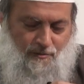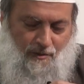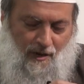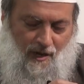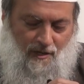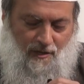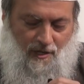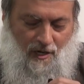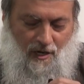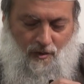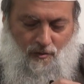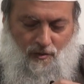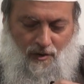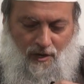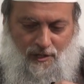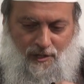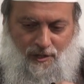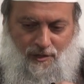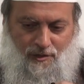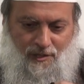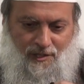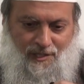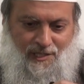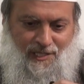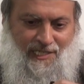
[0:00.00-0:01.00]
subhanahu wa ta'ala
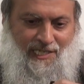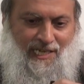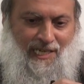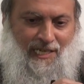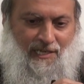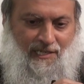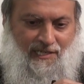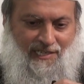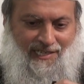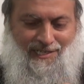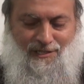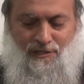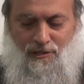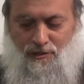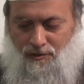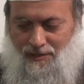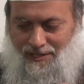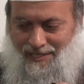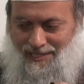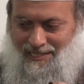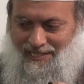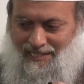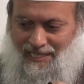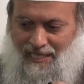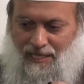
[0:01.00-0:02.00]
wanted to
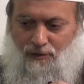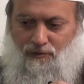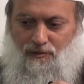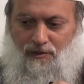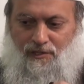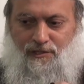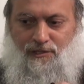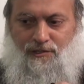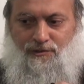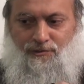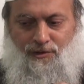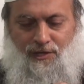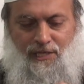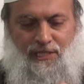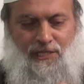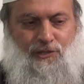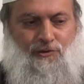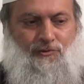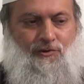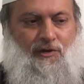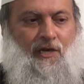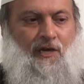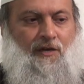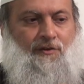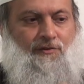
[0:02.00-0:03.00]
distinguish these
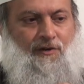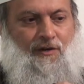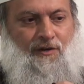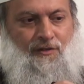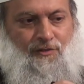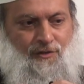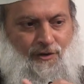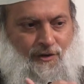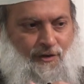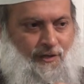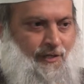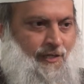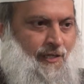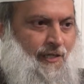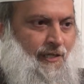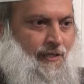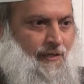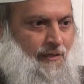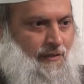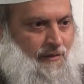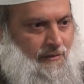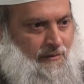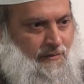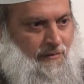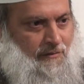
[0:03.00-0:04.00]

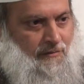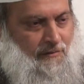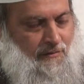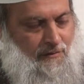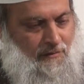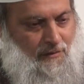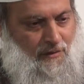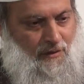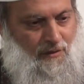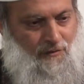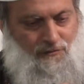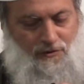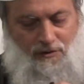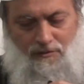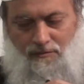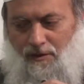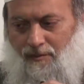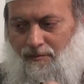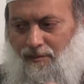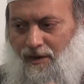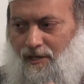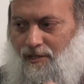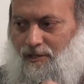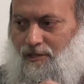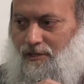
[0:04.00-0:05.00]
313 from
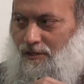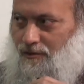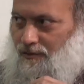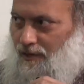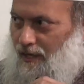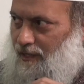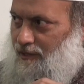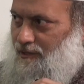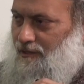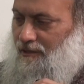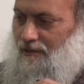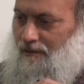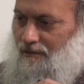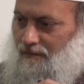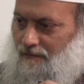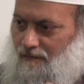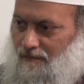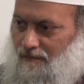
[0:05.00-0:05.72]
amongst the rest.